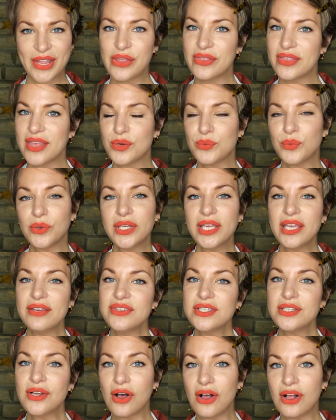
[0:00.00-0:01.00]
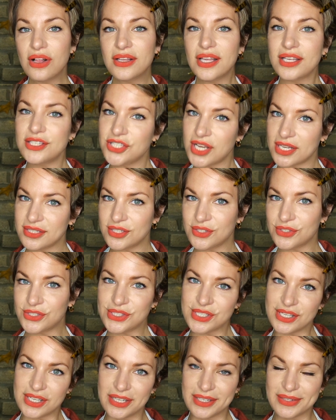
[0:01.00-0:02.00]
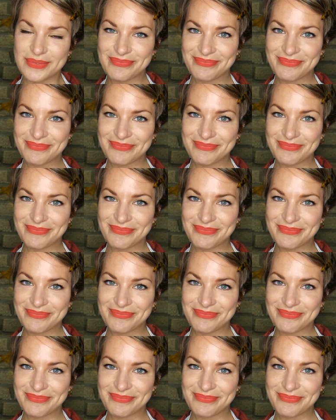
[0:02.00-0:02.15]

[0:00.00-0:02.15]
Then we'll give it all a gentle stir.